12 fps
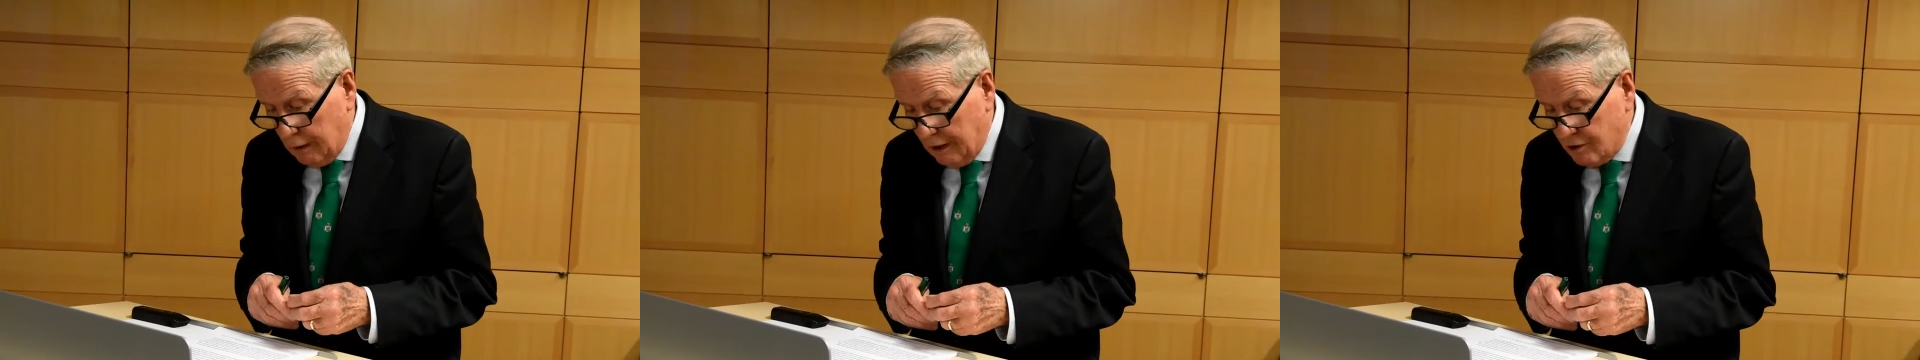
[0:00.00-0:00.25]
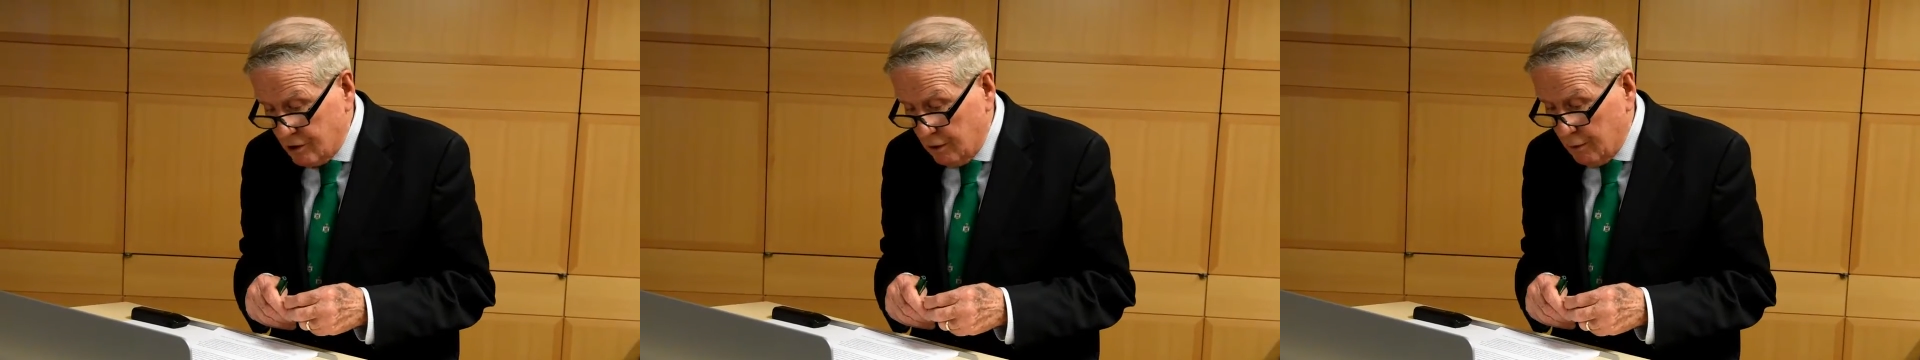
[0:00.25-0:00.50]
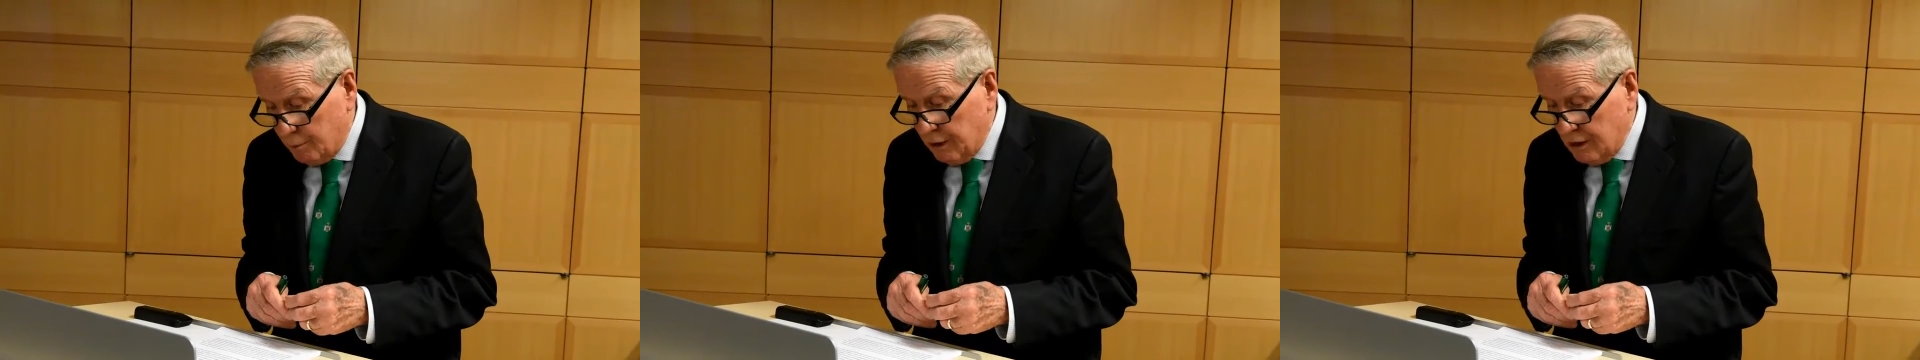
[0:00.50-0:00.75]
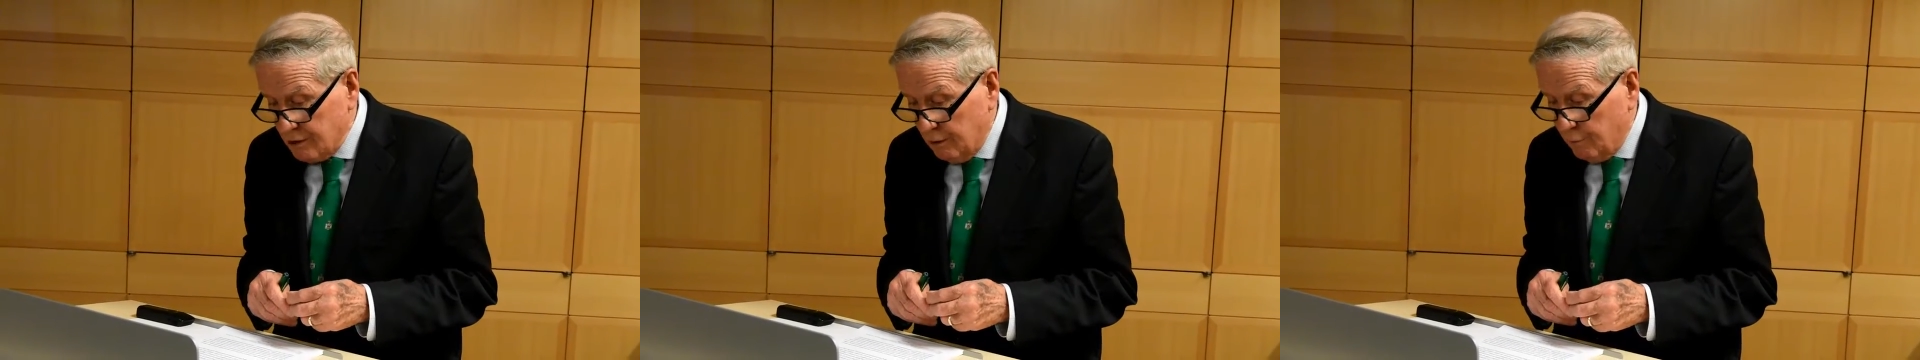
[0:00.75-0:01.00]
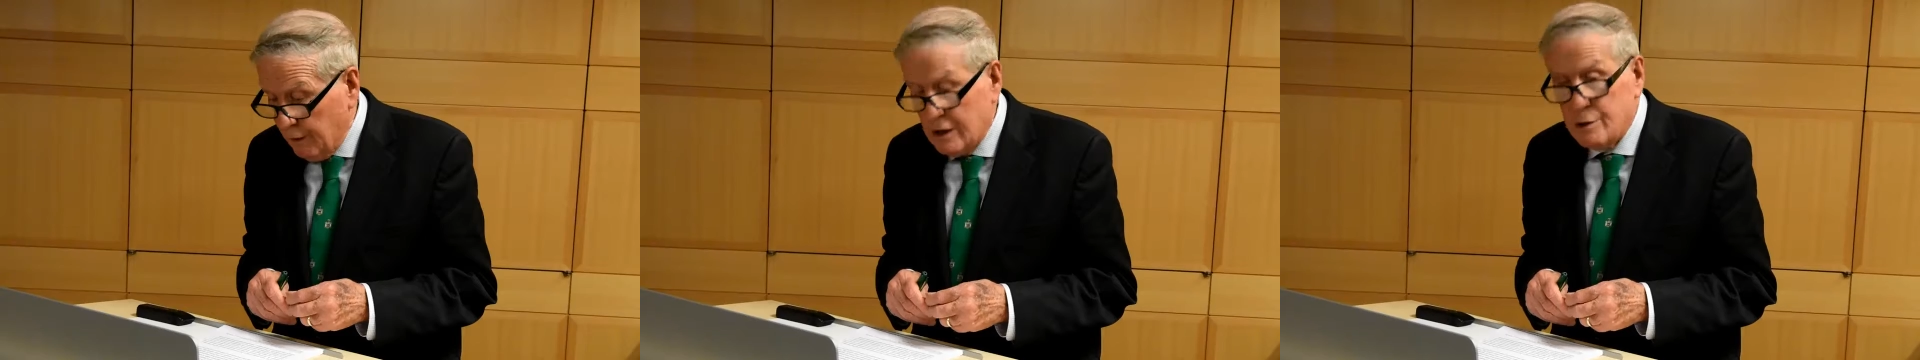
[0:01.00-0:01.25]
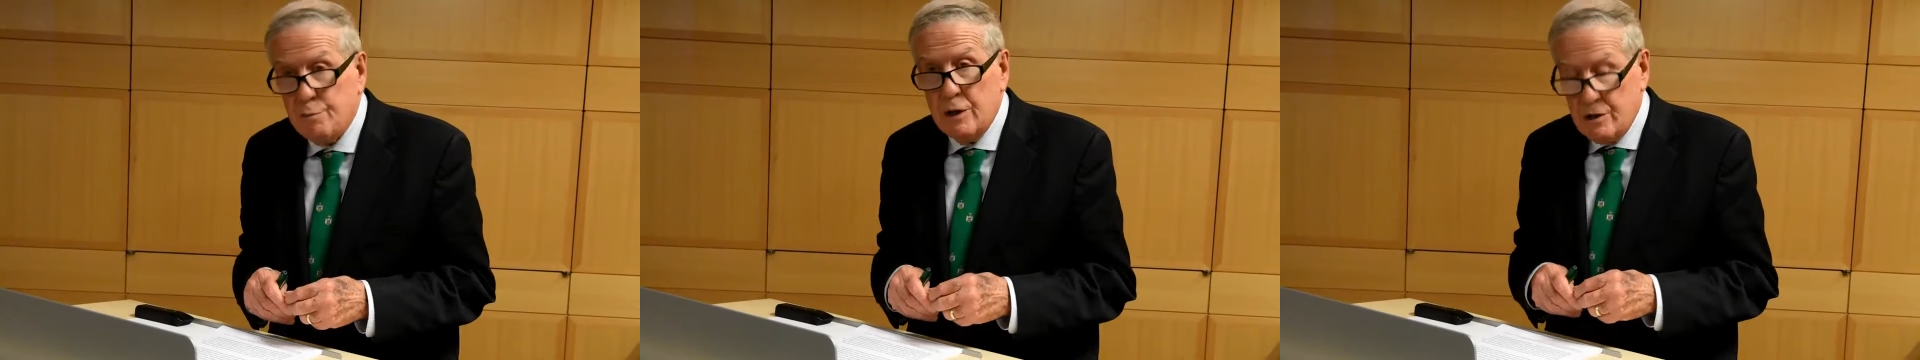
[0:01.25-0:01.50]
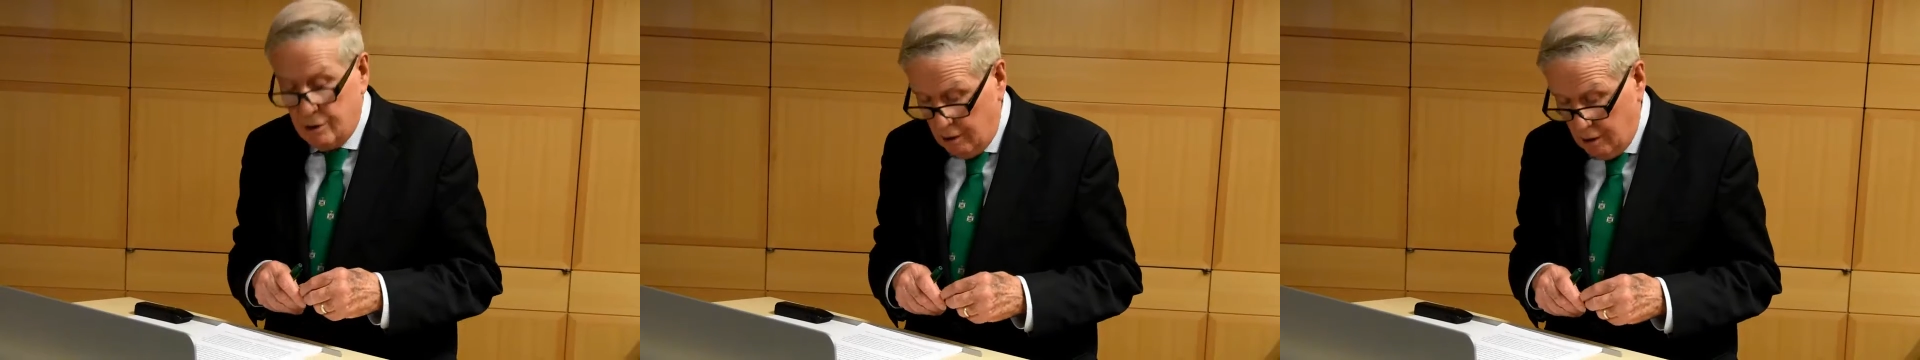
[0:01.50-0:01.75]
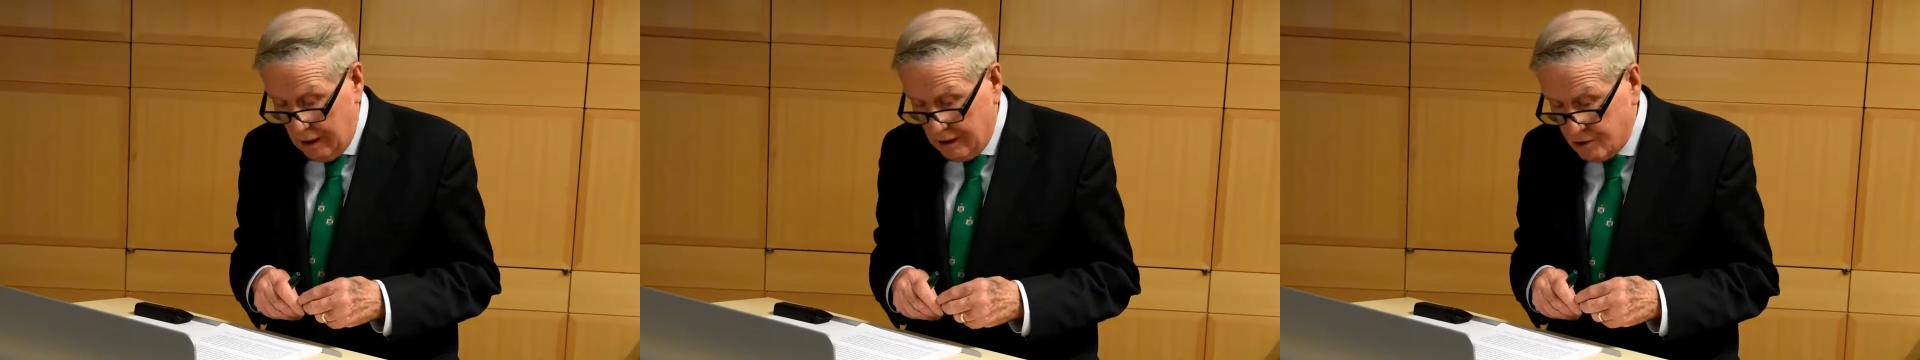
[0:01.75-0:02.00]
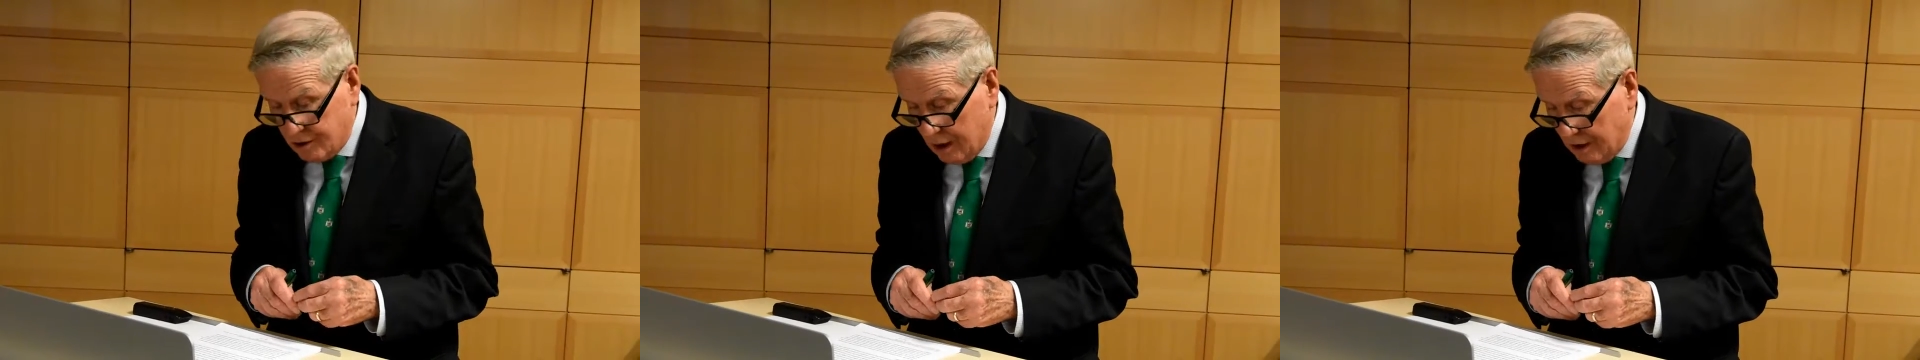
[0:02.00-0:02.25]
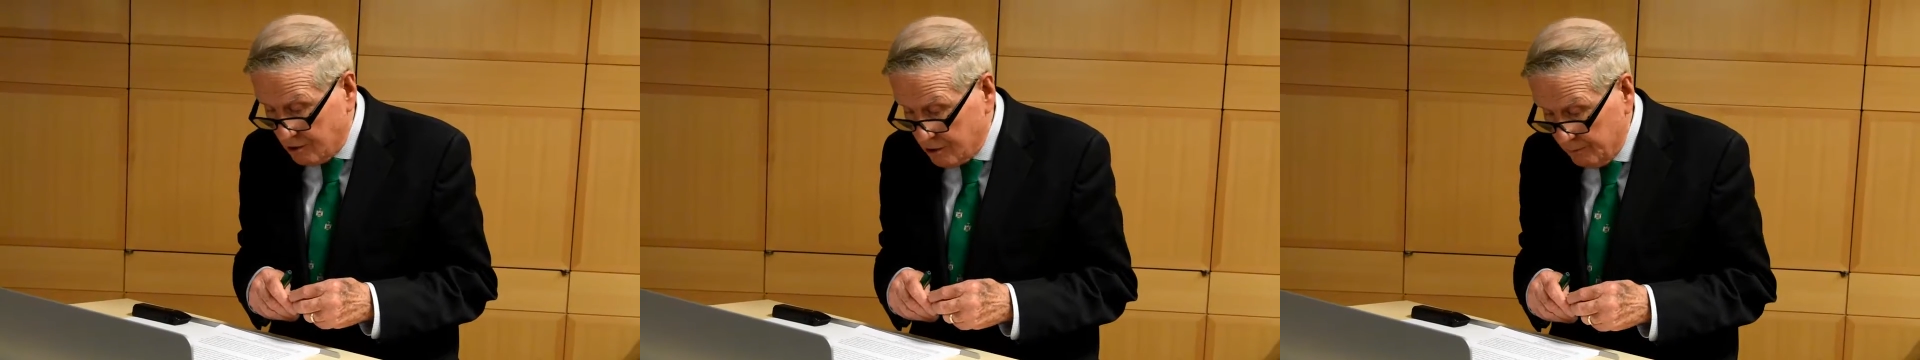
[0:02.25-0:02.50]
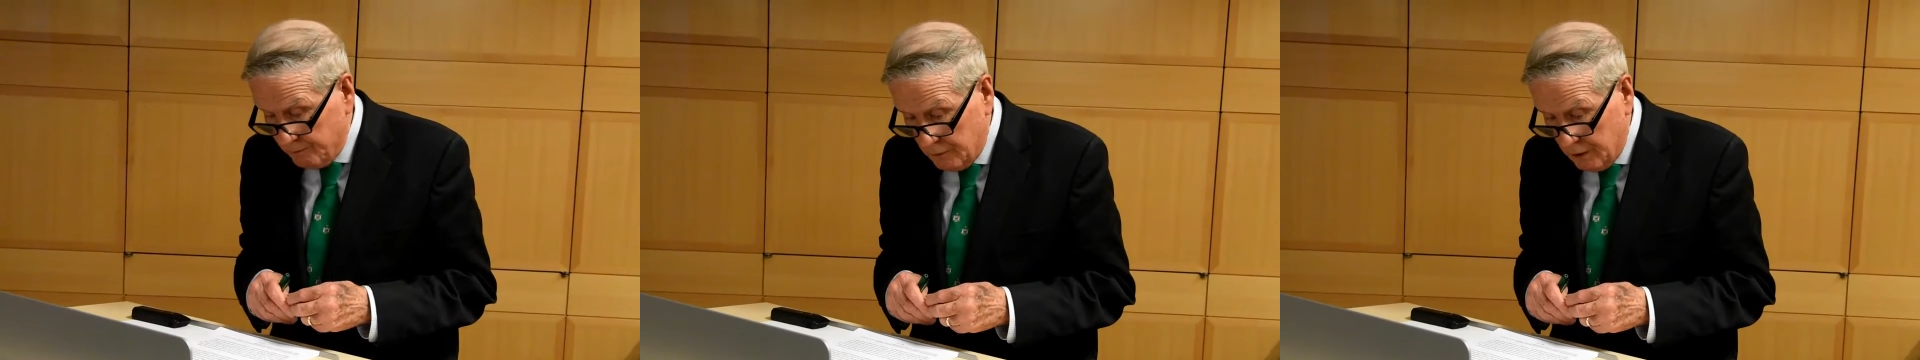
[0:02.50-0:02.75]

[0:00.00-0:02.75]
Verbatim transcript: election of the President and Vice President of the United States.